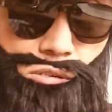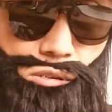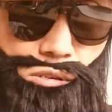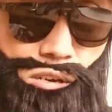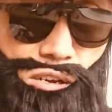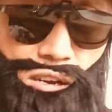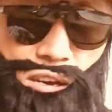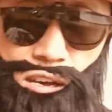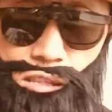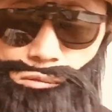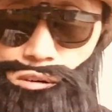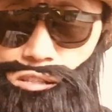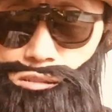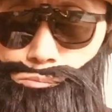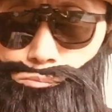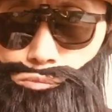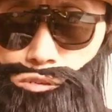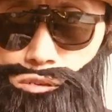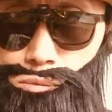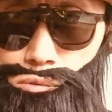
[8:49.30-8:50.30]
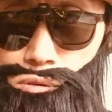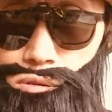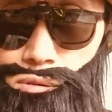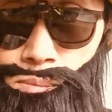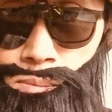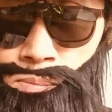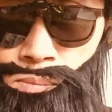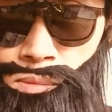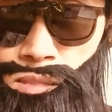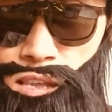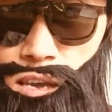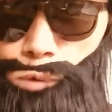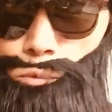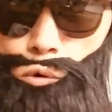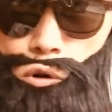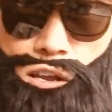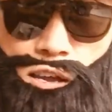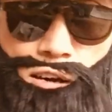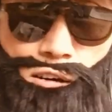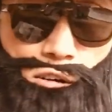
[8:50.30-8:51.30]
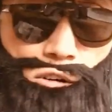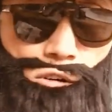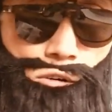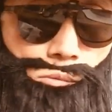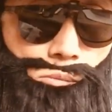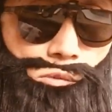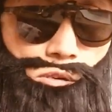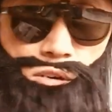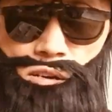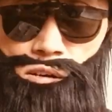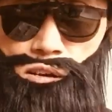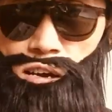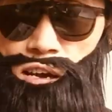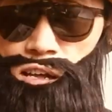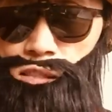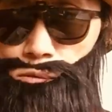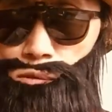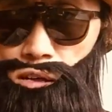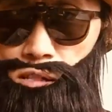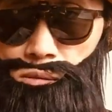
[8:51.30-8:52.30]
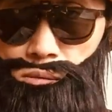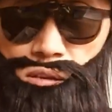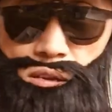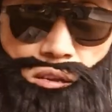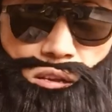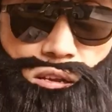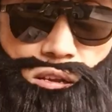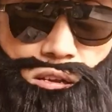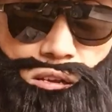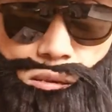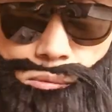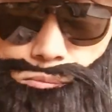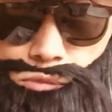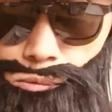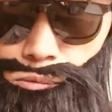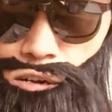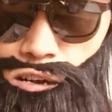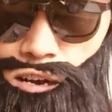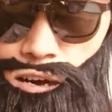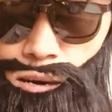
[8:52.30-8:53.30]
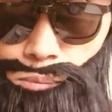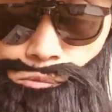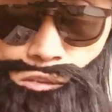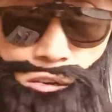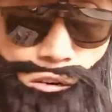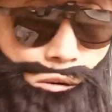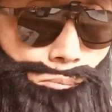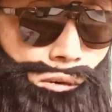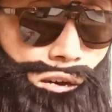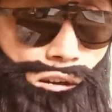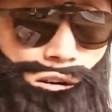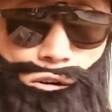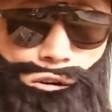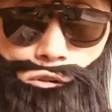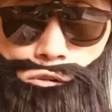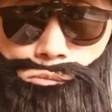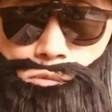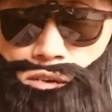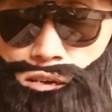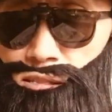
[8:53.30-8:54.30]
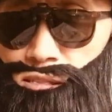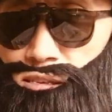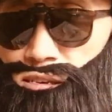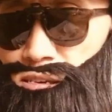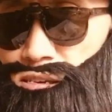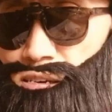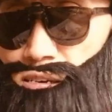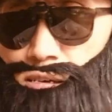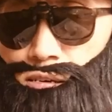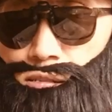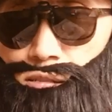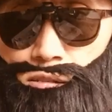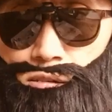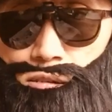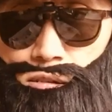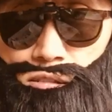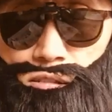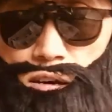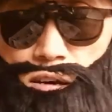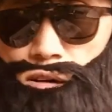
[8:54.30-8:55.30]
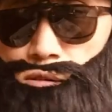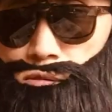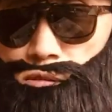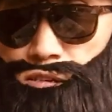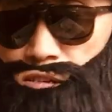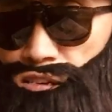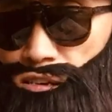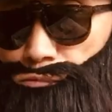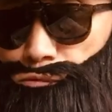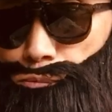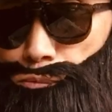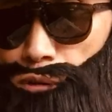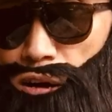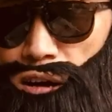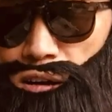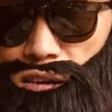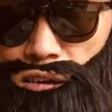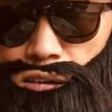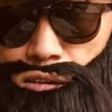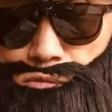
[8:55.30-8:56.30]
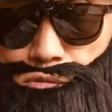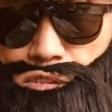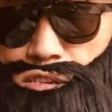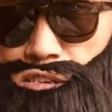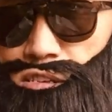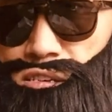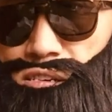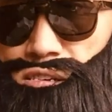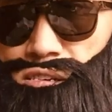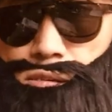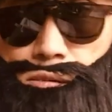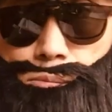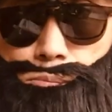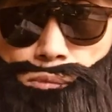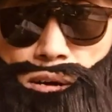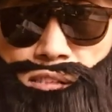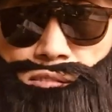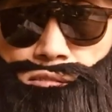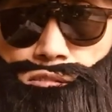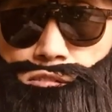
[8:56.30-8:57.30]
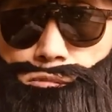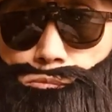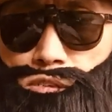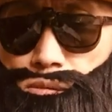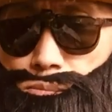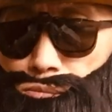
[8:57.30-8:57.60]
Okay, I don't want people. I work at home. Okay, I don't want people come in my home and the dog keeps barking. It really bothers me.